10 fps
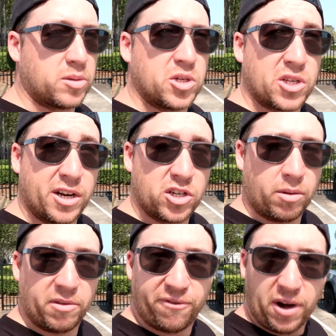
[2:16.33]
which is just going to
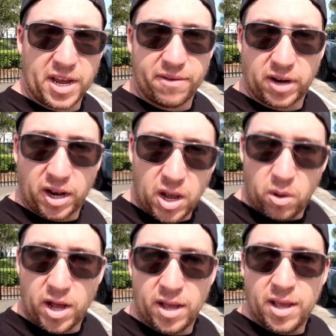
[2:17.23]
drop the front even
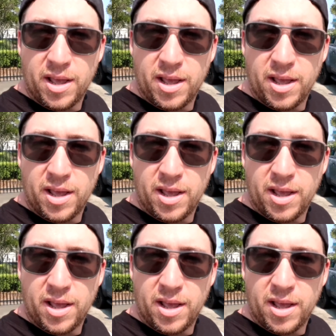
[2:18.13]
lower,